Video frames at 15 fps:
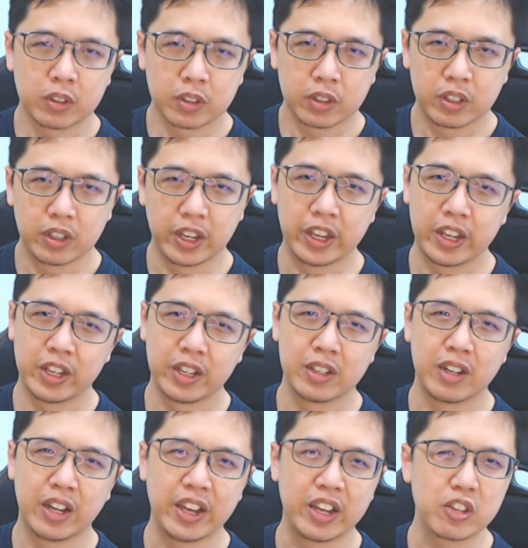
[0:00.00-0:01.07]

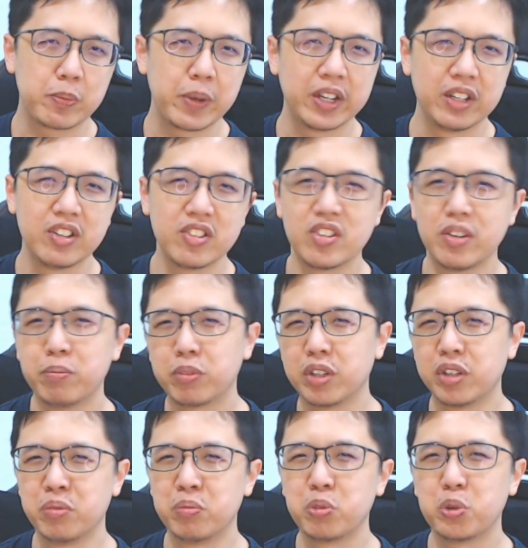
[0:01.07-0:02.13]
And I expect this
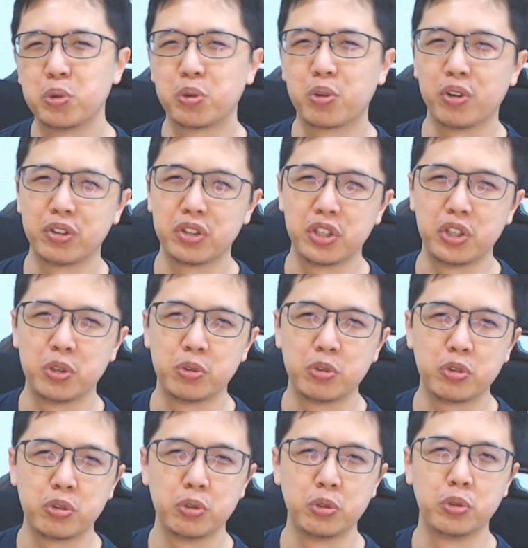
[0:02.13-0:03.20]
symptom to continue
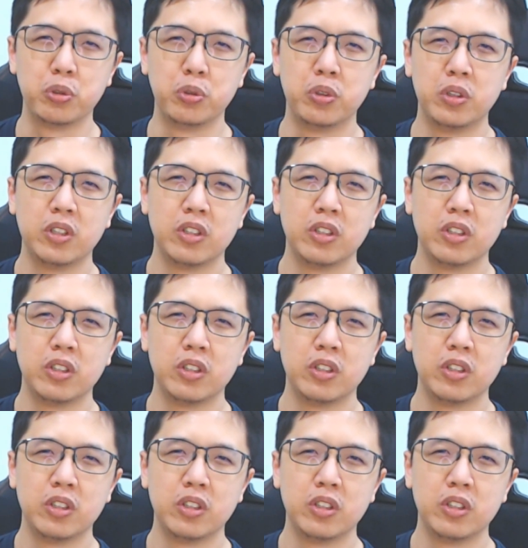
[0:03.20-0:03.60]
through